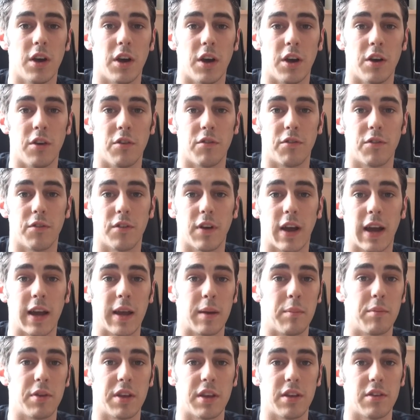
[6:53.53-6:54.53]
of
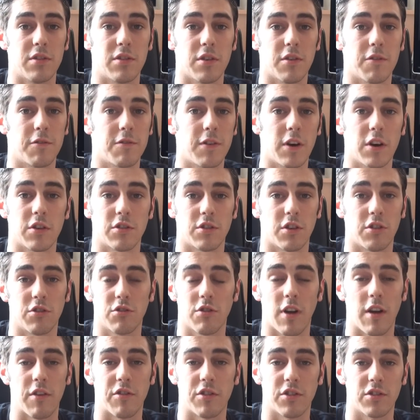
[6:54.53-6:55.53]
AMD's
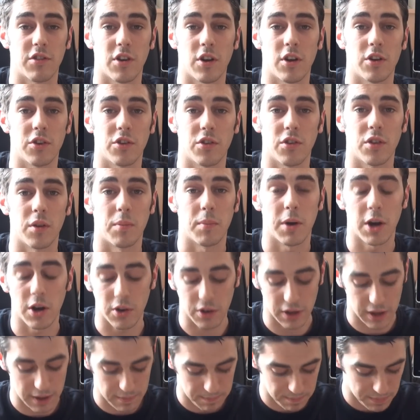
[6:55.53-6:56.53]
fastest graphics card on the
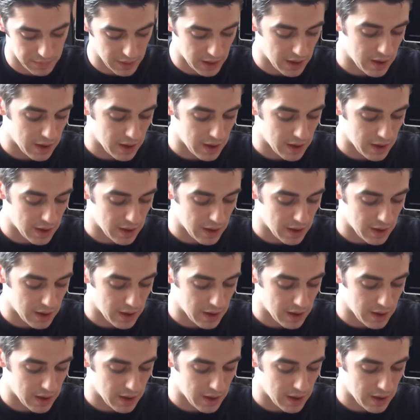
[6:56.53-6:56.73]
market.